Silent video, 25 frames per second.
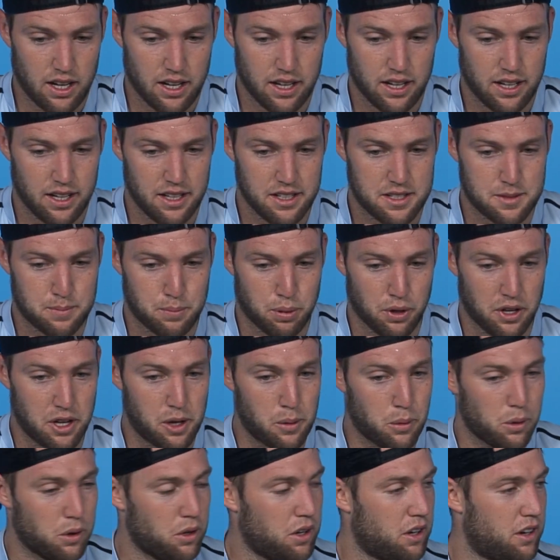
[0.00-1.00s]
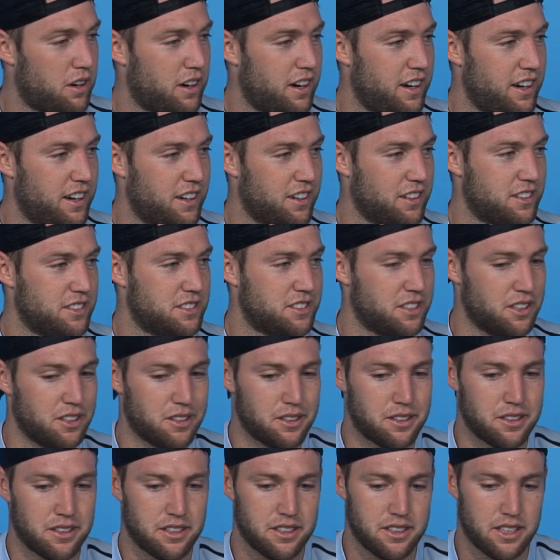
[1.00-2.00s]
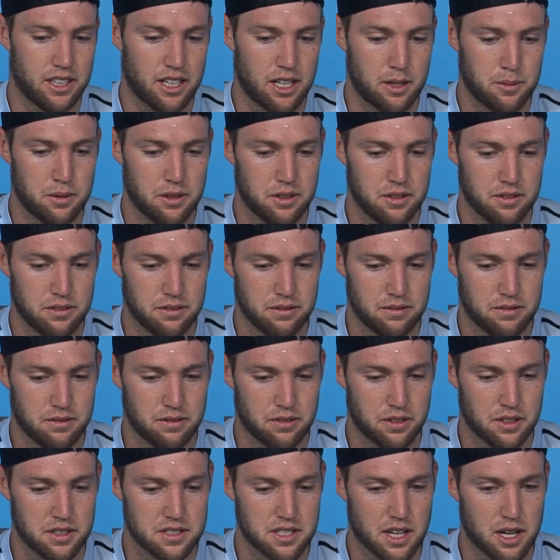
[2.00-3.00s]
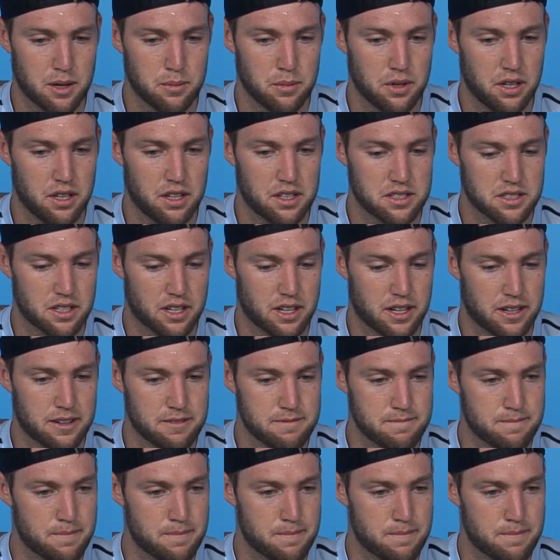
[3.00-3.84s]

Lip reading: It's playable right now. So, for the time being, it's all right.